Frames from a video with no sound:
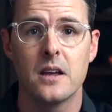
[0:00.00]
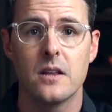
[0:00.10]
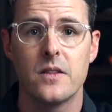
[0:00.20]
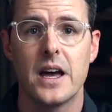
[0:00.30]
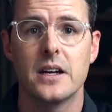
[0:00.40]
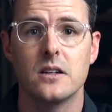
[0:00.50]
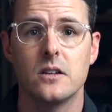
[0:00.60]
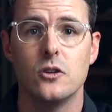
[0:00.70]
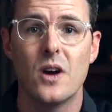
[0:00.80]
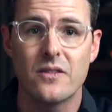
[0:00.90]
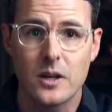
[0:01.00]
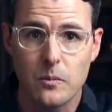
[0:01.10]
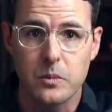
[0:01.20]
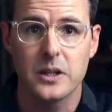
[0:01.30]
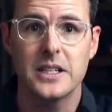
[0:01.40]
that you have
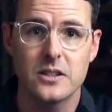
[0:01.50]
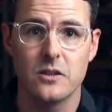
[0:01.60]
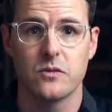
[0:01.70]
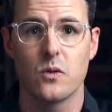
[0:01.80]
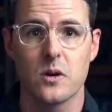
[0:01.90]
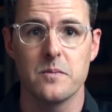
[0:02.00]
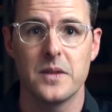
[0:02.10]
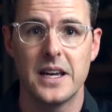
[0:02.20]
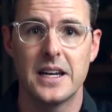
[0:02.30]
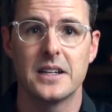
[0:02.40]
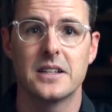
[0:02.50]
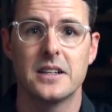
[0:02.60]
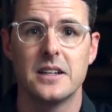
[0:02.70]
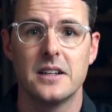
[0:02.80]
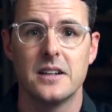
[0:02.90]
completed the form. And
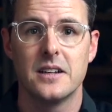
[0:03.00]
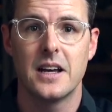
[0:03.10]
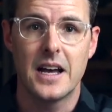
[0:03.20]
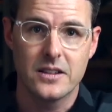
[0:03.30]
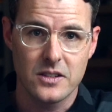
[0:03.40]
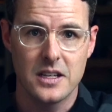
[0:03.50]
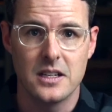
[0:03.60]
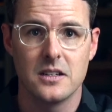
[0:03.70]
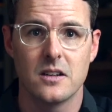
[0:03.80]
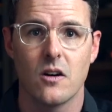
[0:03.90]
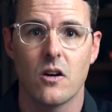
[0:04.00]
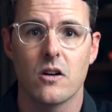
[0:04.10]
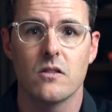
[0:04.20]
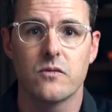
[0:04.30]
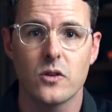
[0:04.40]
as in
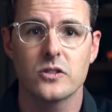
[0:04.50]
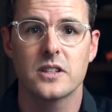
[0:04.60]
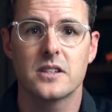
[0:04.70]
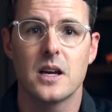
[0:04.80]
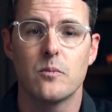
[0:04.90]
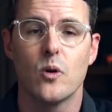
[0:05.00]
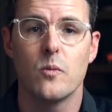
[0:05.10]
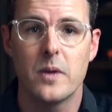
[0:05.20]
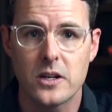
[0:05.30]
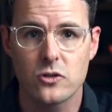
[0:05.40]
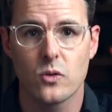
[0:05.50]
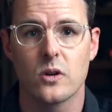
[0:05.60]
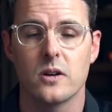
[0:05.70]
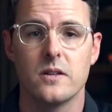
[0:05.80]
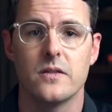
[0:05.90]
our first example, make
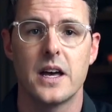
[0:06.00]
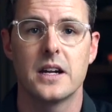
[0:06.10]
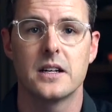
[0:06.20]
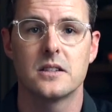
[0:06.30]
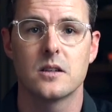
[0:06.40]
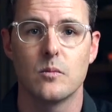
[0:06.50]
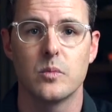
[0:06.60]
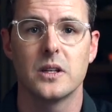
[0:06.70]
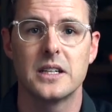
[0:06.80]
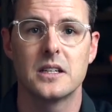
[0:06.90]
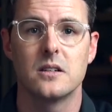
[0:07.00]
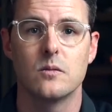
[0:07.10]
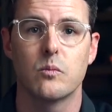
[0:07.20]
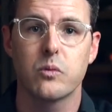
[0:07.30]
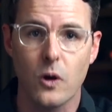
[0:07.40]
sure that it's completed
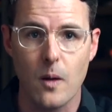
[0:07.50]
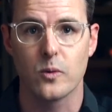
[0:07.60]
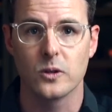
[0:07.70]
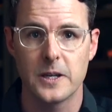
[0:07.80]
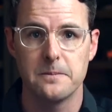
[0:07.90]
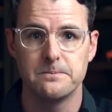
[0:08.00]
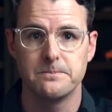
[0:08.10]
properly.